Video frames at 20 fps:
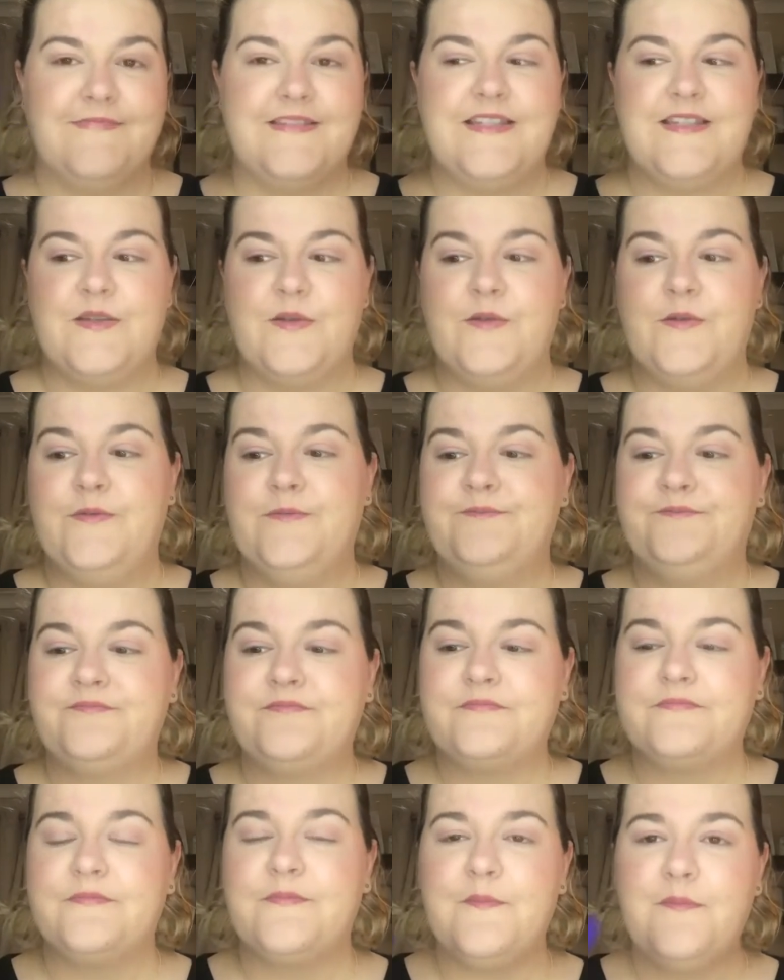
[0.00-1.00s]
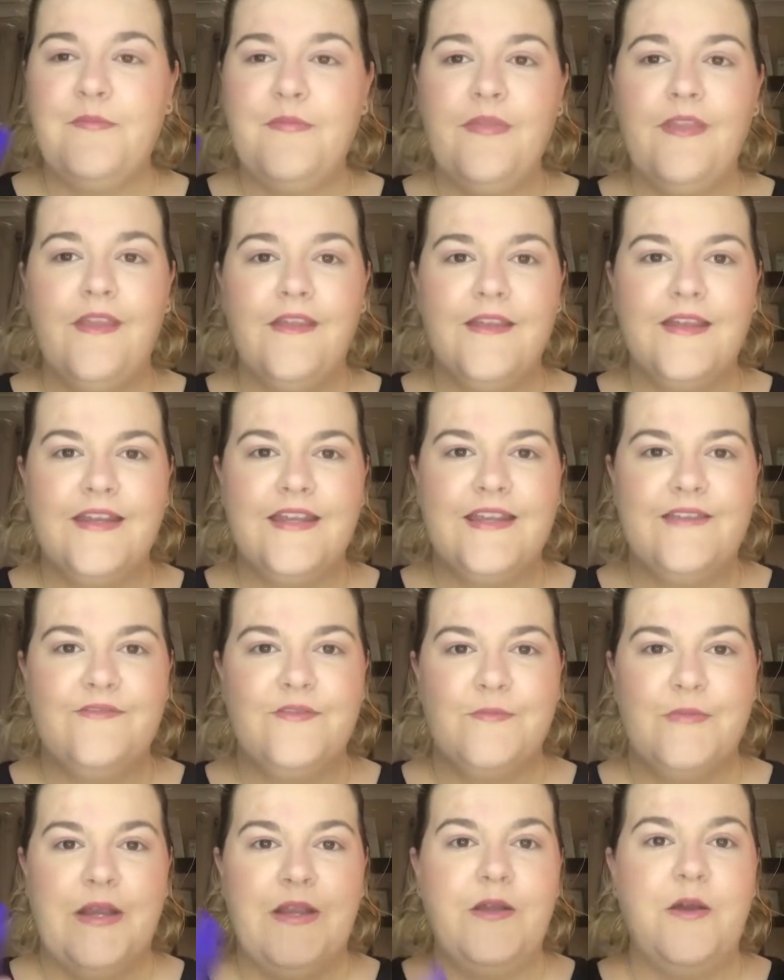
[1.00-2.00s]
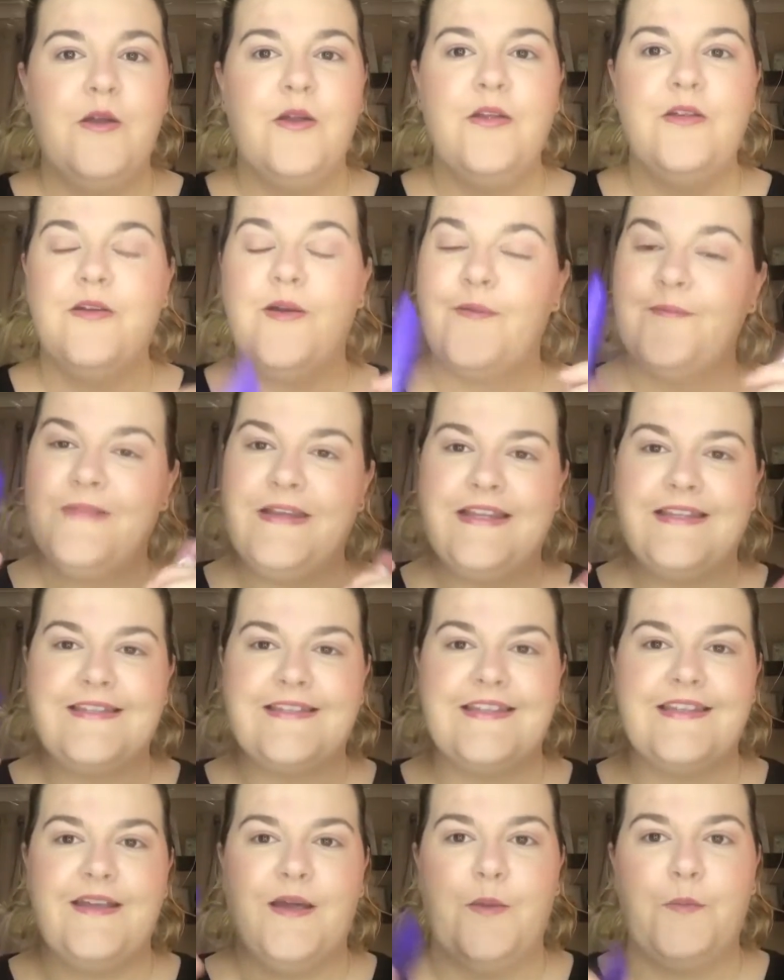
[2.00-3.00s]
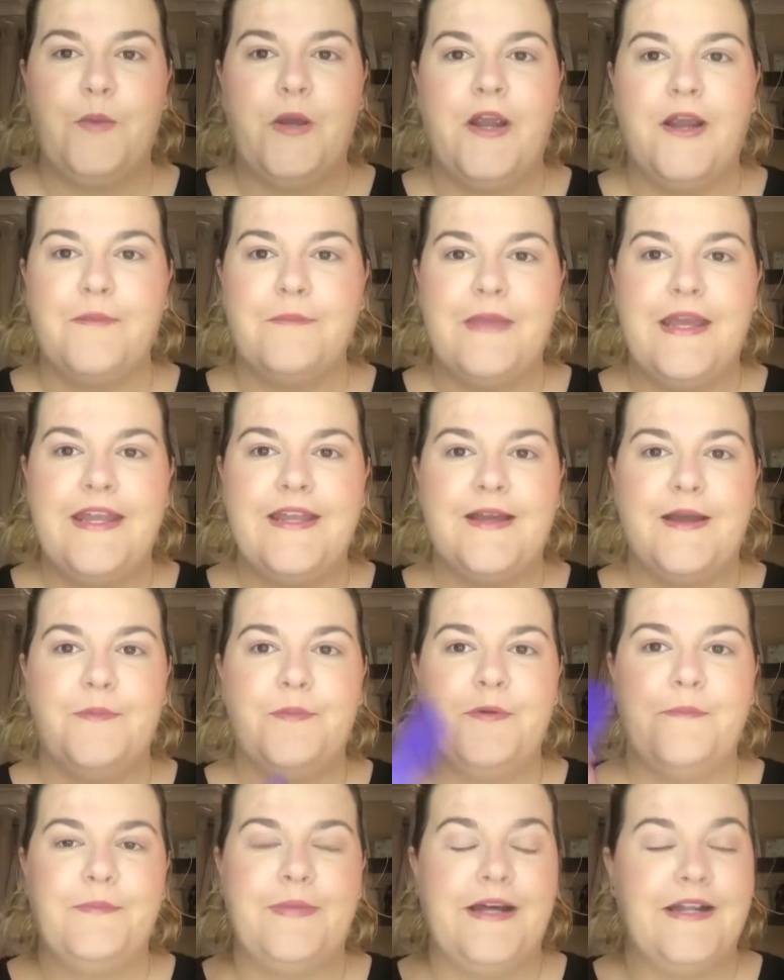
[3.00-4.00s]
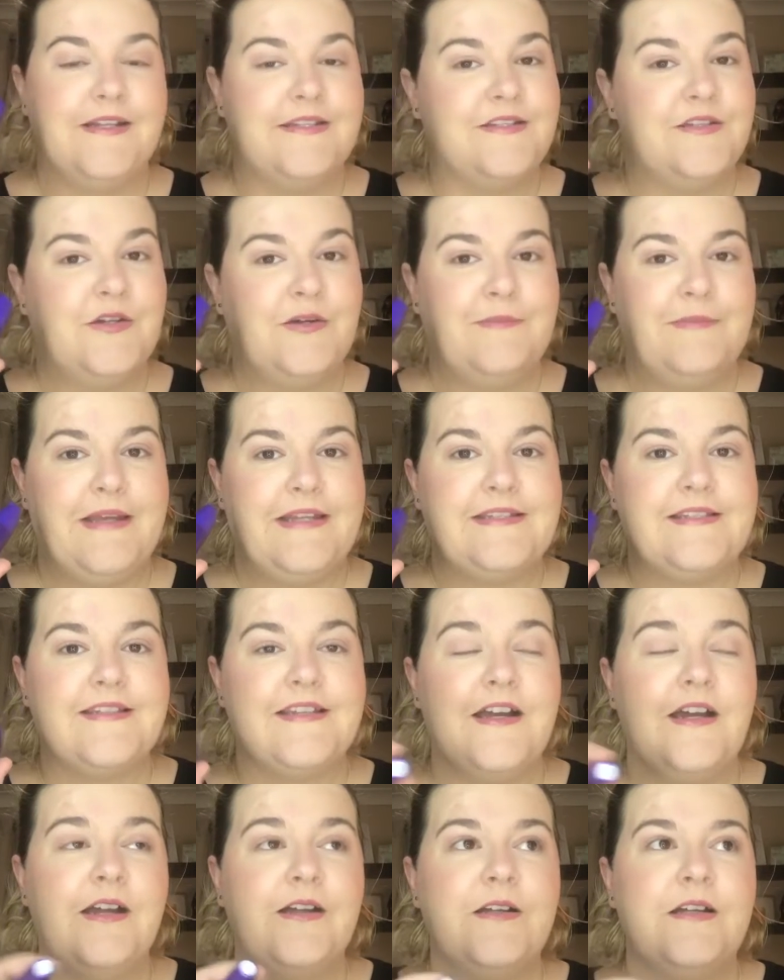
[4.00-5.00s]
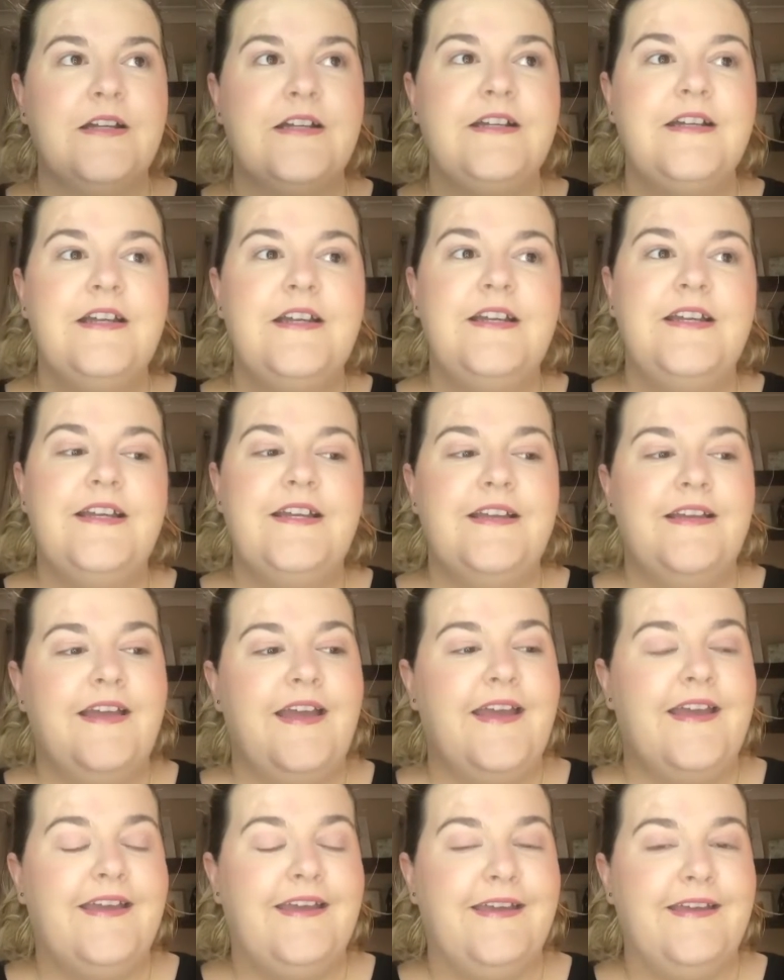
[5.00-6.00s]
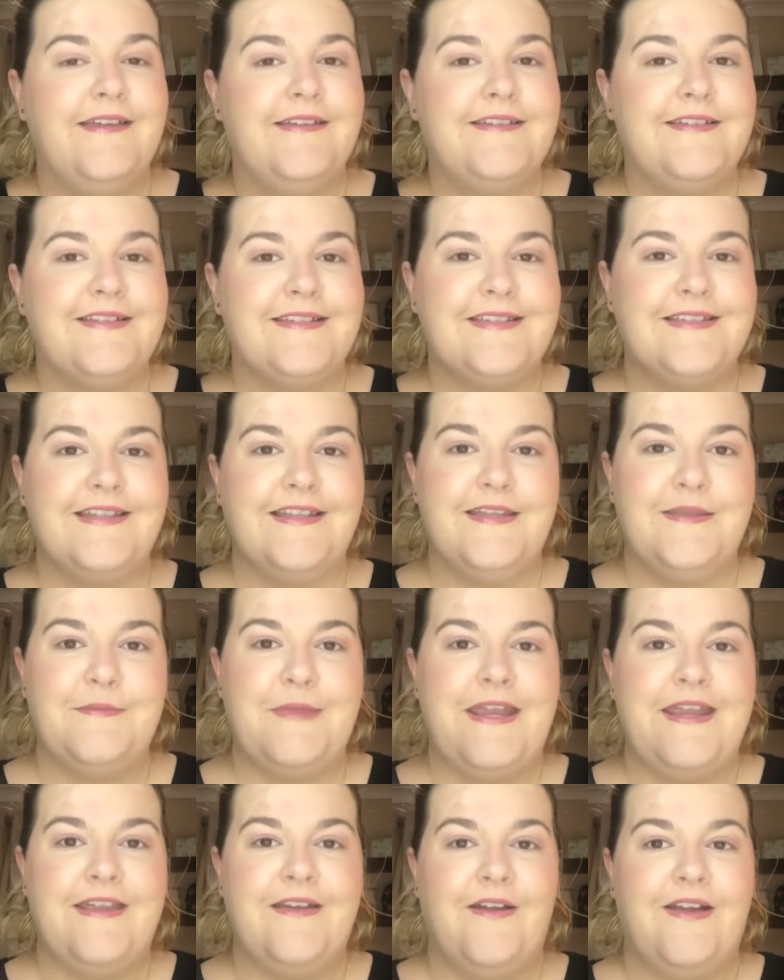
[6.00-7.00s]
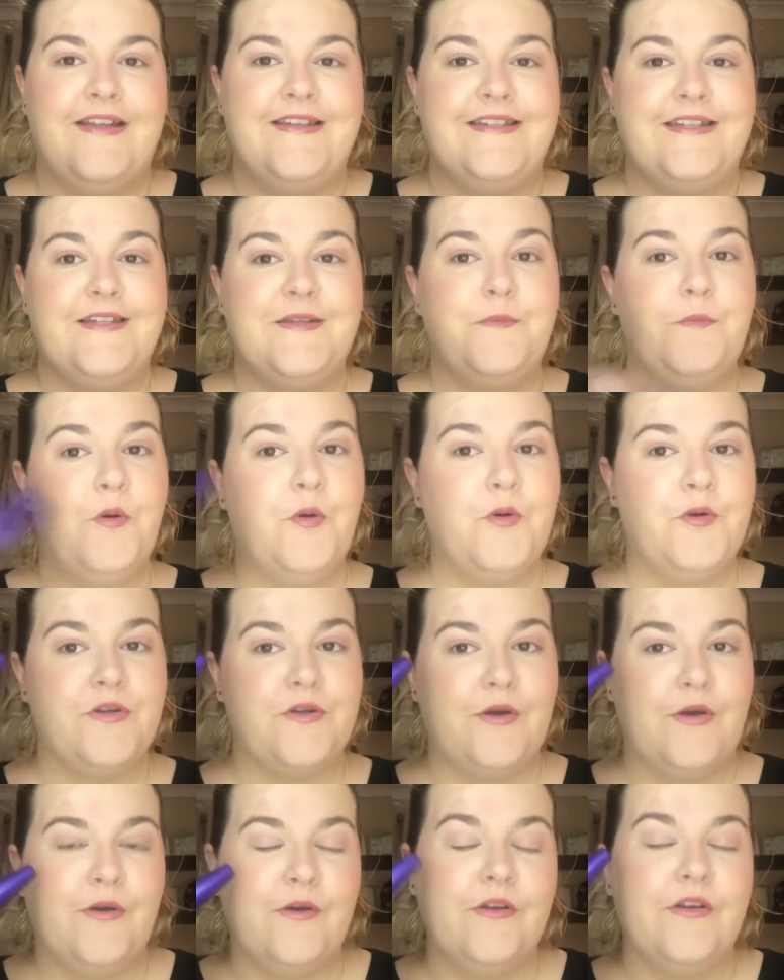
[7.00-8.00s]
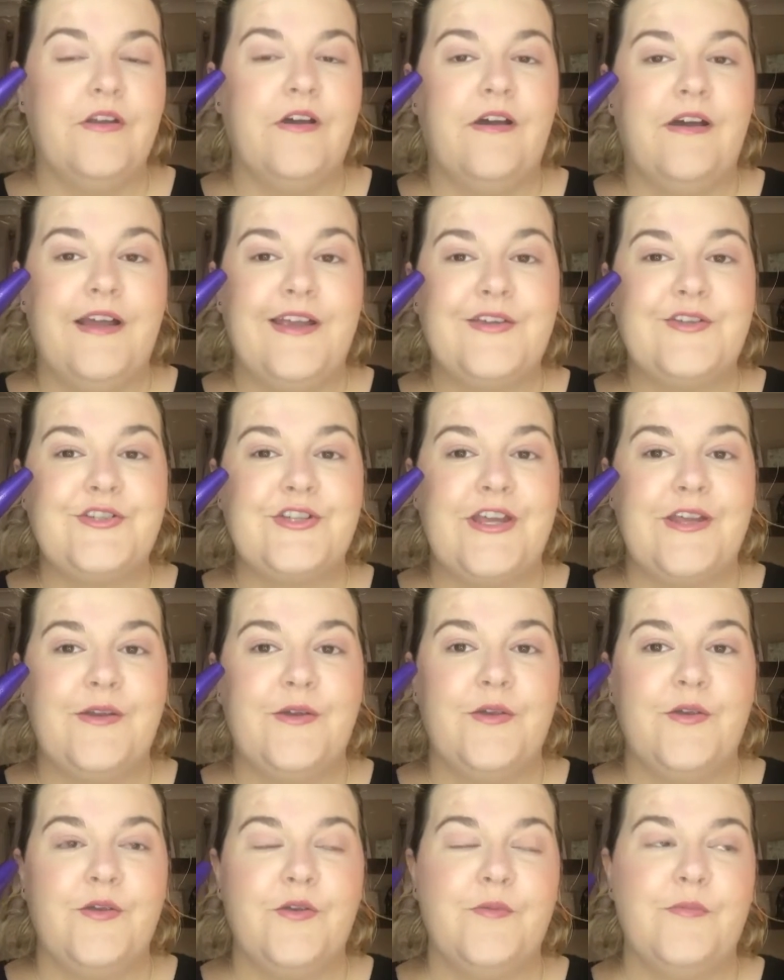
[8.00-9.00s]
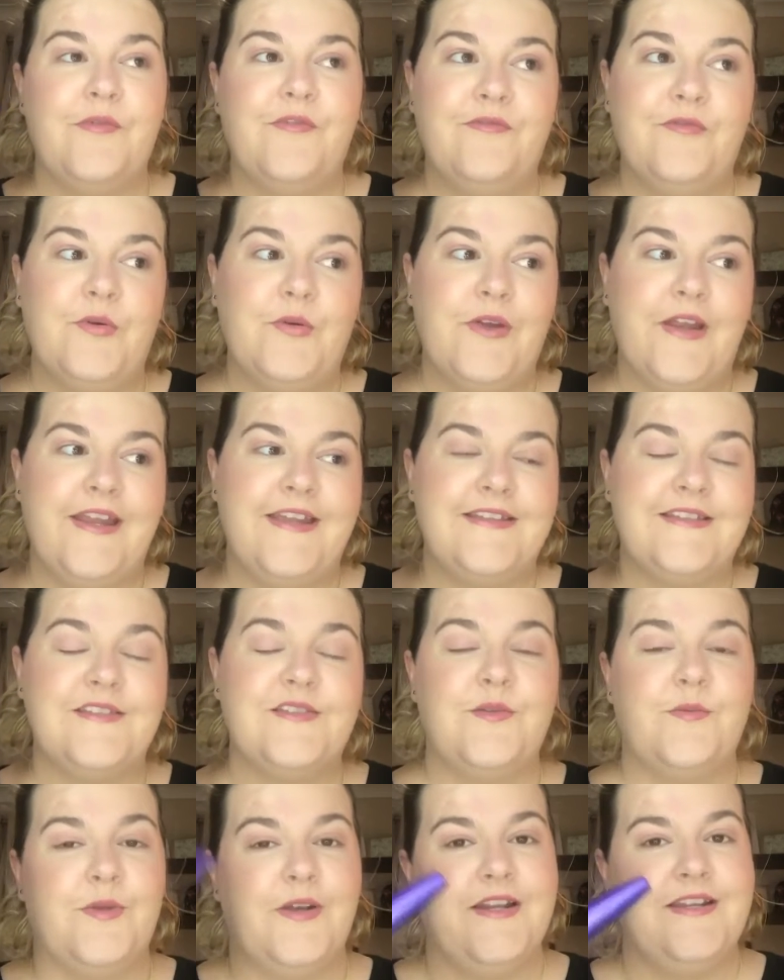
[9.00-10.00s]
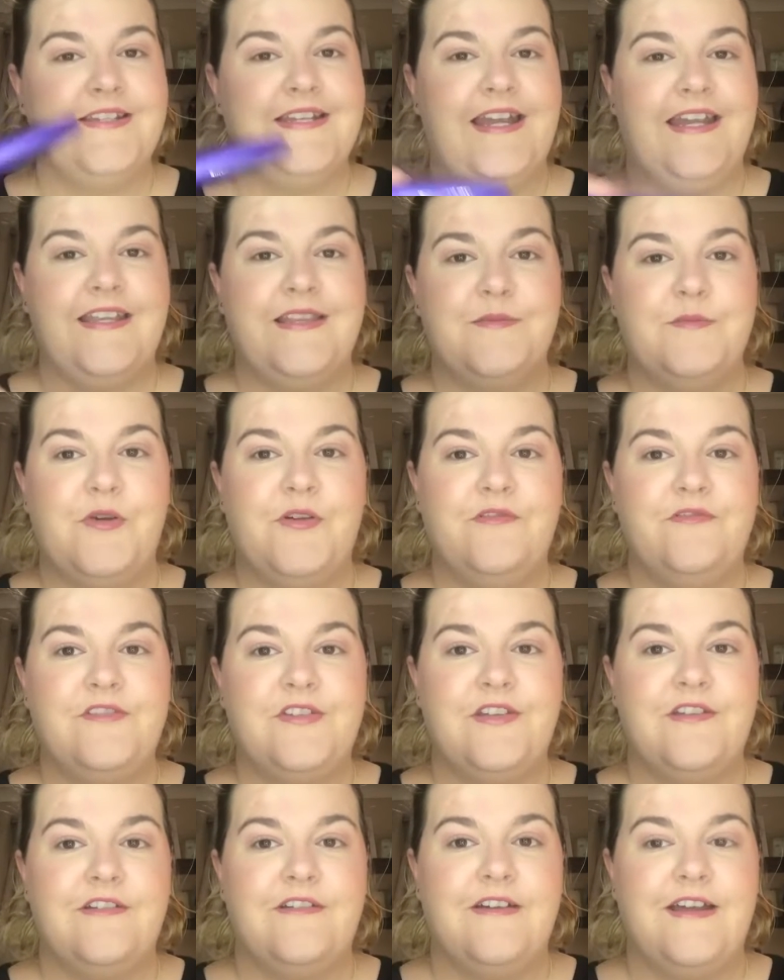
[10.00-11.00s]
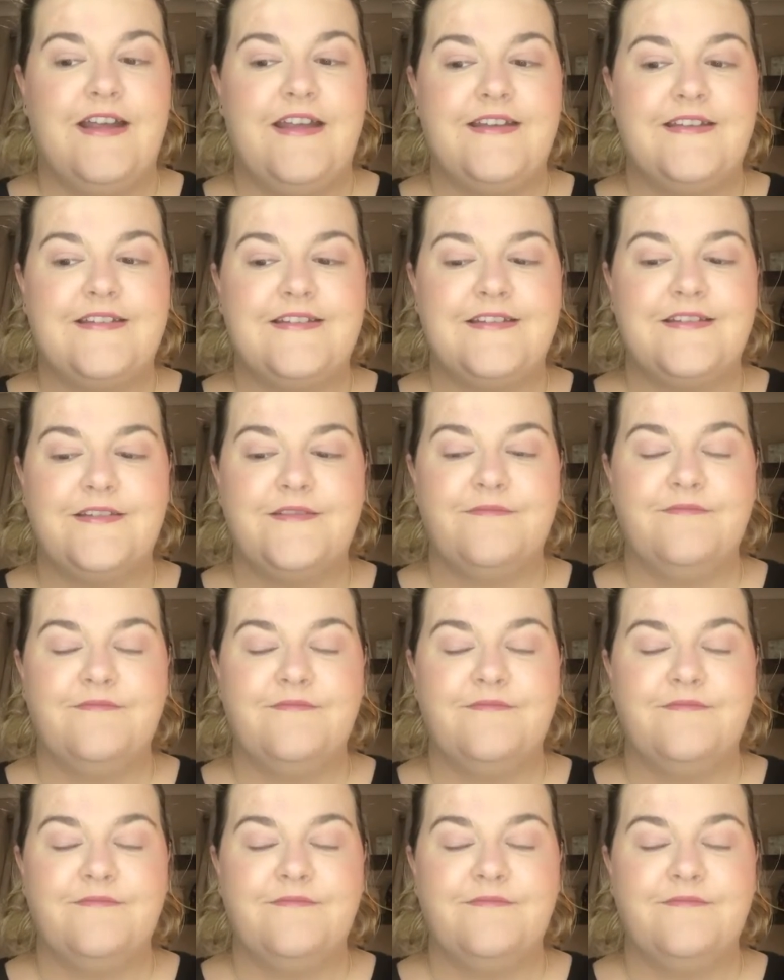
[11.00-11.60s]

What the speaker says: So I'm gonna give them a go. Obviously I'm wearing makeup but not mascara, and silly me, I did put on eyeshadow beforehand, so when I take them off tonight